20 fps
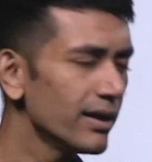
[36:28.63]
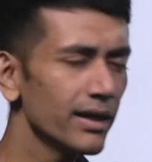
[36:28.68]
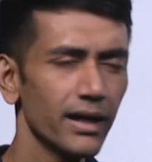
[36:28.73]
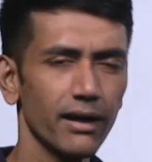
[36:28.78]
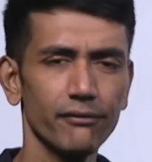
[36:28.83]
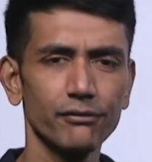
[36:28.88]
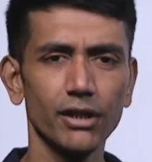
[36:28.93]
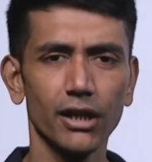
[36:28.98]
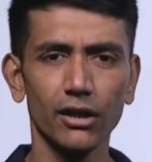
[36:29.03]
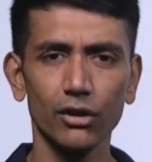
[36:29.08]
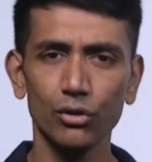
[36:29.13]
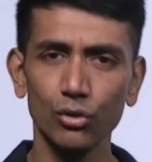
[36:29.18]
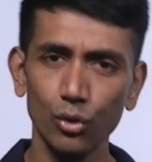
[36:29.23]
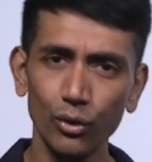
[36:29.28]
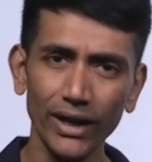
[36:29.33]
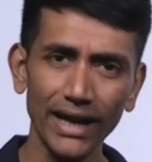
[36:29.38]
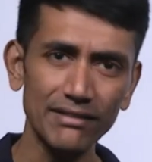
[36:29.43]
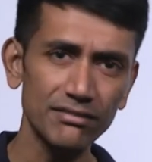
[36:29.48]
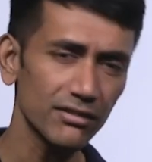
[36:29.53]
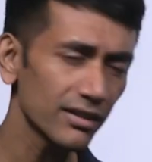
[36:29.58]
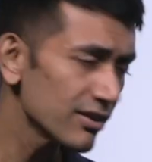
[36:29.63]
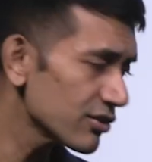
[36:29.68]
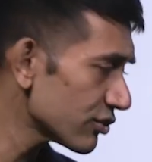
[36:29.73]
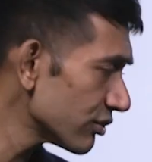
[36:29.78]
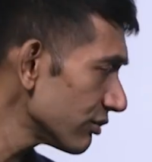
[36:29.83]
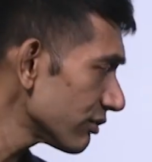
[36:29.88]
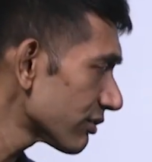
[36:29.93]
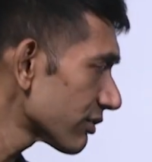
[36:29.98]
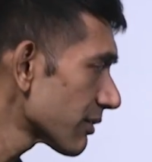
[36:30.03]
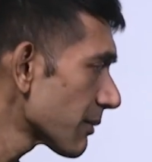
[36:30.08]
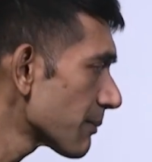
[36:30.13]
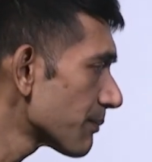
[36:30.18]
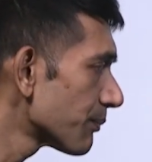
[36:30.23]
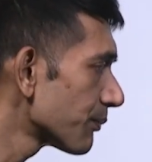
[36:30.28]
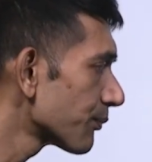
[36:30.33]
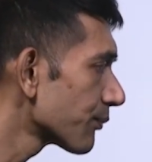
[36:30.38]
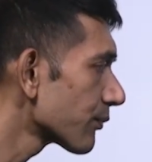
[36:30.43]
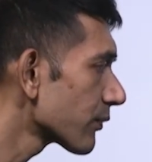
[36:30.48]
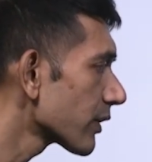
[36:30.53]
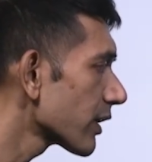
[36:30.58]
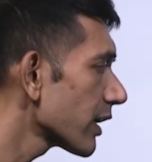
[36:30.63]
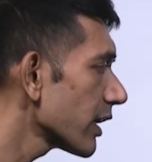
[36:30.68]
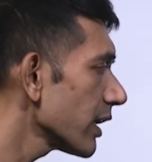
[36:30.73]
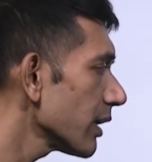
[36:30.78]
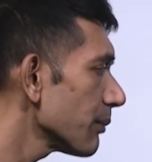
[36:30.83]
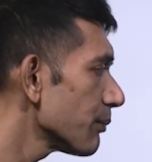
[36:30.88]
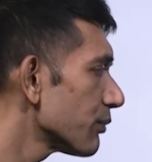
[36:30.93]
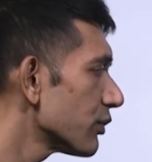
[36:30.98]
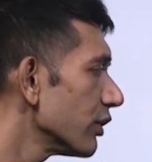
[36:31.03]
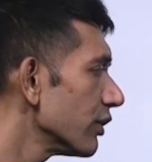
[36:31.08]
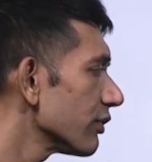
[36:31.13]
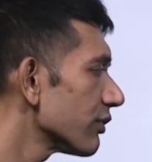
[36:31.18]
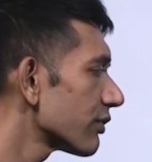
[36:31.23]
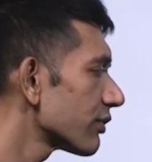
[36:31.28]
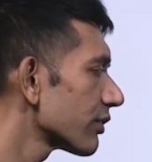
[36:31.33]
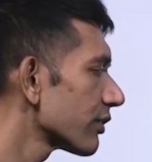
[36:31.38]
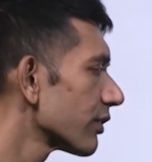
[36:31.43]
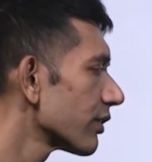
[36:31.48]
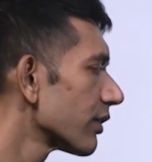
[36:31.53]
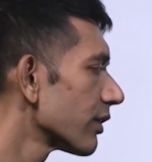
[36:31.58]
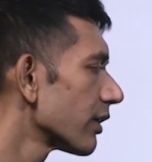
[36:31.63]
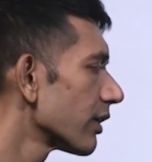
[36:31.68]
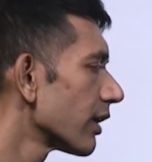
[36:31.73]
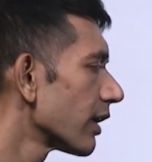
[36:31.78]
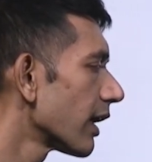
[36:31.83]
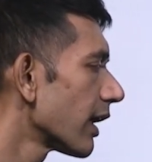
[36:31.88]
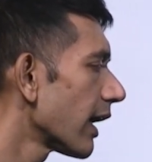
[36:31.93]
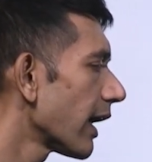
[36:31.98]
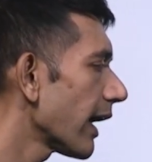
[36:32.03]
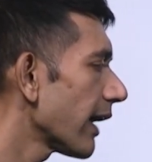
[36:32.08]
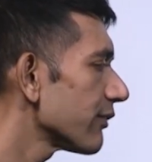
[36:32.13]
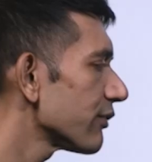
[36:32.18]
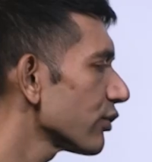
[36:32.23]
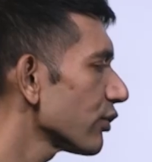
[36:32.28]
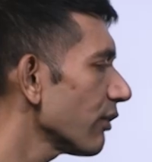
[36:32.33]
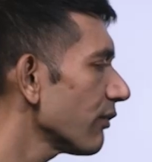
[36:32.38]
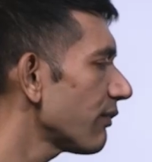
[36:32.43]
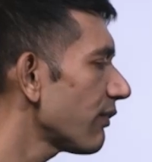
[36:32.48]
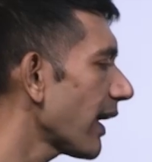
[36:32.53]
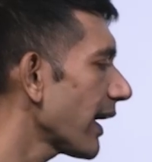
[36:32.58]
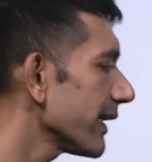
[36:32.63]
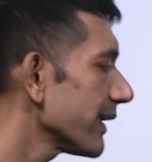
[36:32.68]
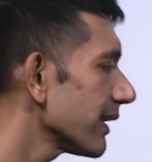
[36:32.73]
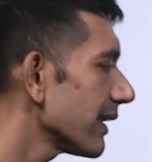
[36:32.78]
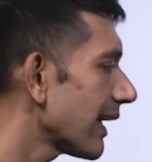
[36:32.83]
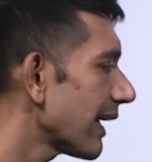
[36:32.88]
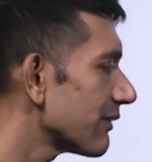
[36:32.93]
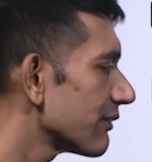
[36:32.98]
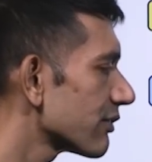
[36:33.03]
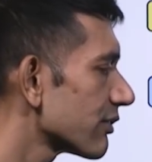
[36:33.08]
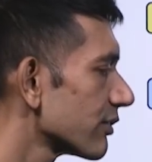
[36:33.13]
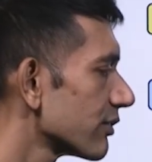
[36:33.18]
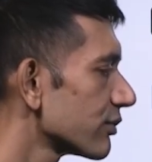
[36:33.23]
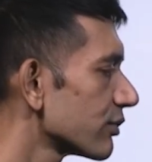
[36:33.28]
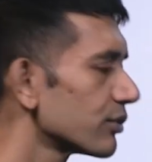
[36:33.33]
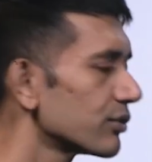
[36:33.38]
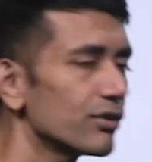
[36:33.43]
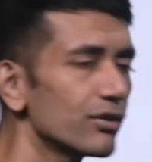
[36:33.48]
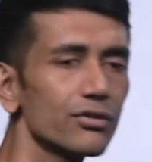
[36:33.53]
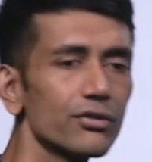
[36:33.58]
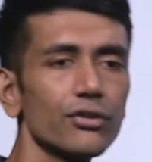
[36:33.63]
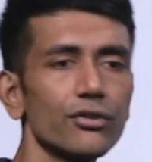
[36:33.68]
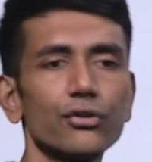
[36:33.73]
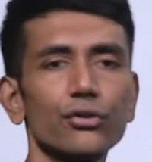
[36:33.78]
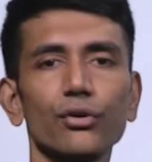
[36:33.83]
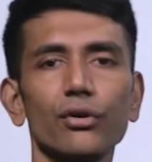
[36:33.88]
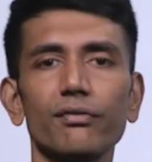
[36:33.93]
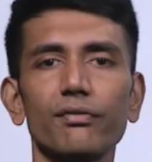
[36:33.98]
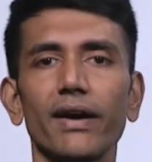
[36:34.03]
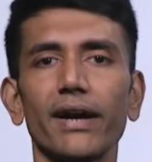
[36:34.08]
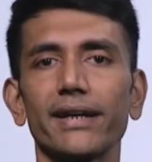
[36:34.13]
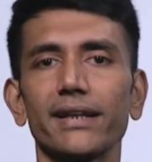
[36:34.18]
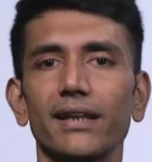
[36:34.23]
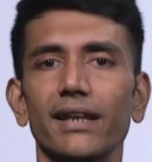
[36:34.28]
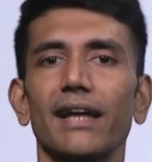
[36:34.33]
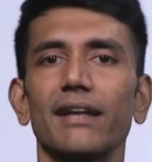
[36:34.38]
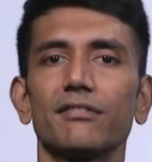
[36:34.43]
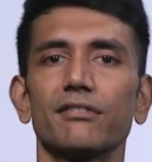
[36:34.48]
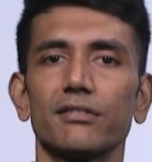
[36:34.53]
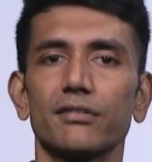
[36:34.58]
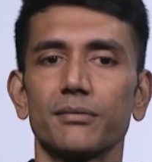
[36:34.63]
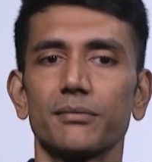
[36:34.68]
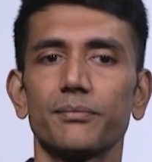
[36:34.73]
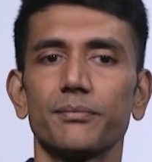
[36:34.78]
If there are no cancellations, keep this as your final answer. So this is your final answer.